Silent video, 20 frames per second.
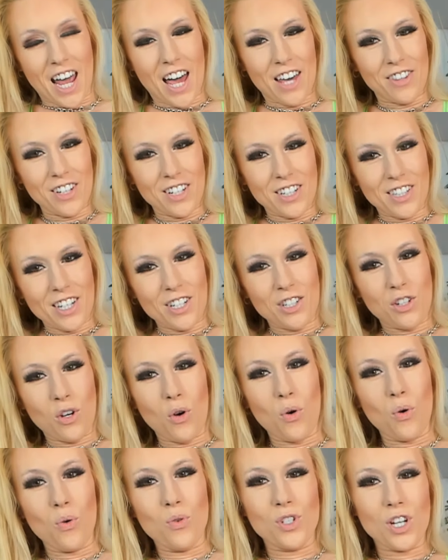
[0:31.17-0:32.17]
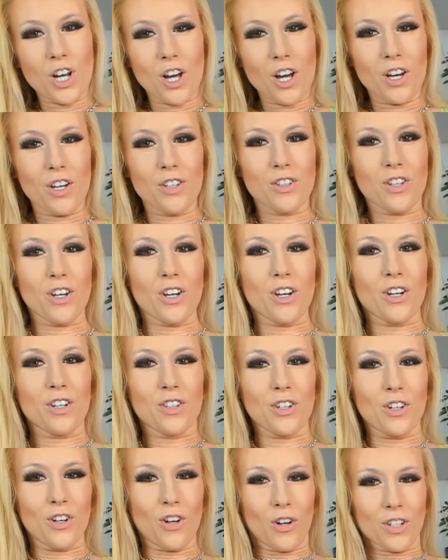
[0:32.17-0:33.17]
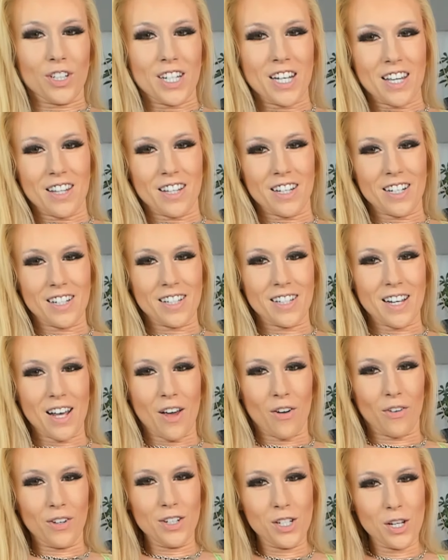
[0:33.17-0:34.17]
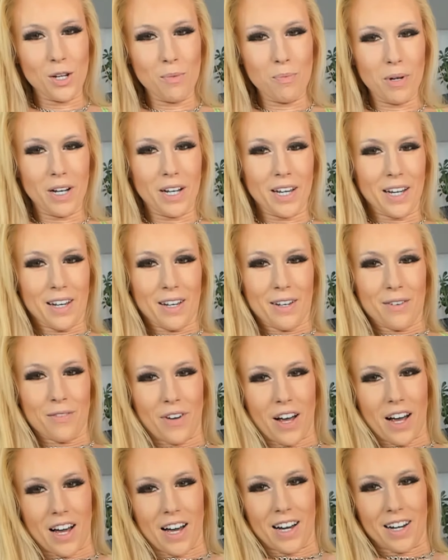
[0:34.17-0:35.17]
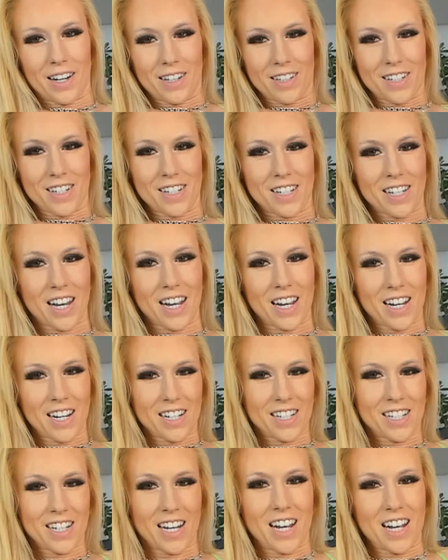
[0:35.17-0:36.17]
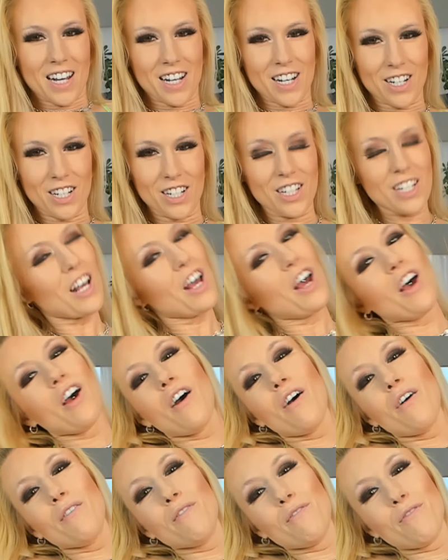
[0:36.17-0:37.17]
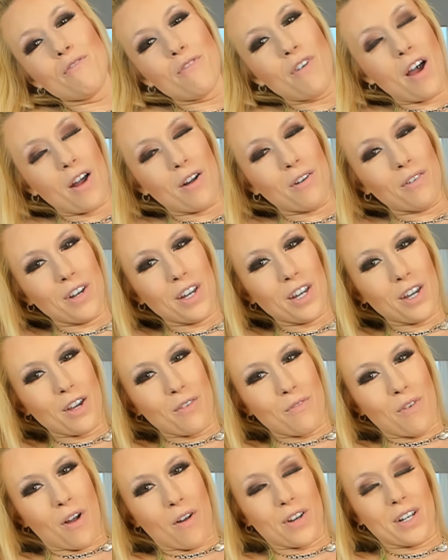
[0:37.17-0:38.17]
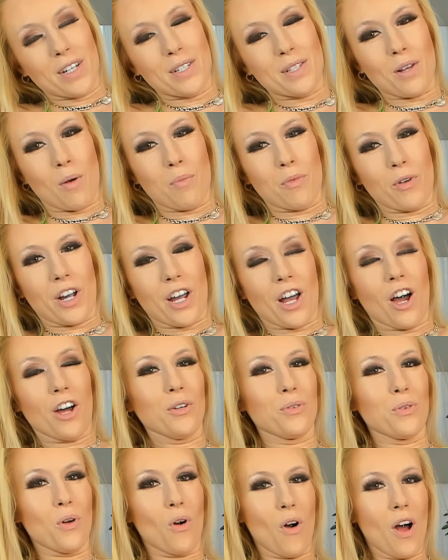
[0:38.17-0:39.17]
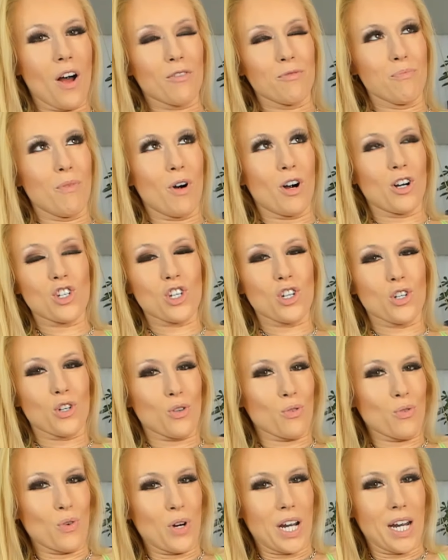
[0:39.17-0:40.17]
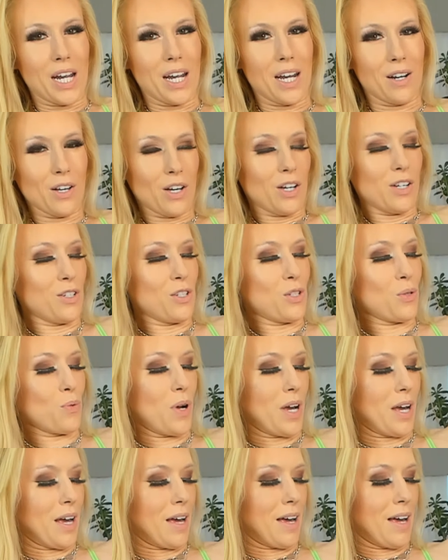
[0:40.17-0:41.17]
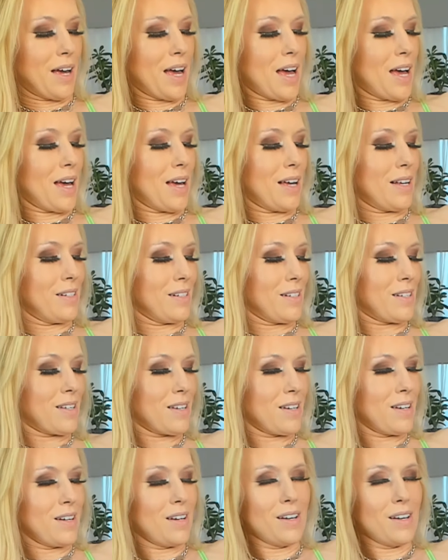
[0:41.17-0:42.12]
Yeah, this is called the Lottie, this set, I do believe, and it is very, very summery. I do not have much green underwear, and